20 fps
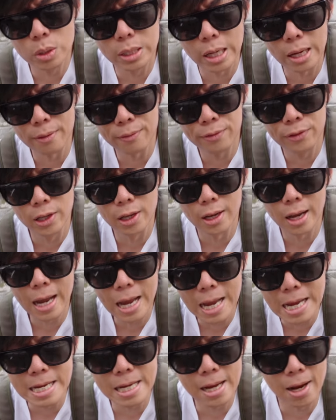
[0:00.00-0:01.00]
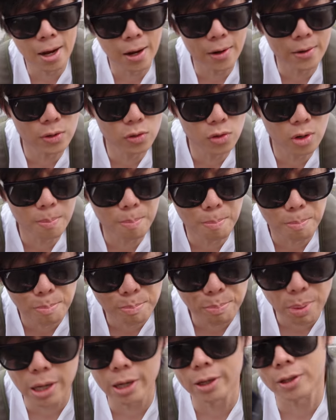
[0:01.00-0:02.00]
you get for your eight hundred
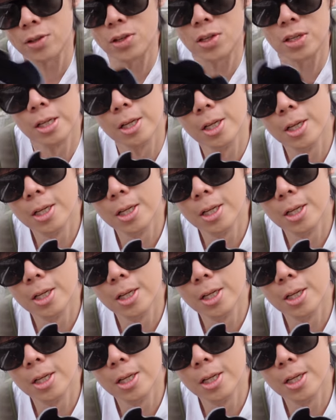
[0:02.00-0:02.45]
bucks?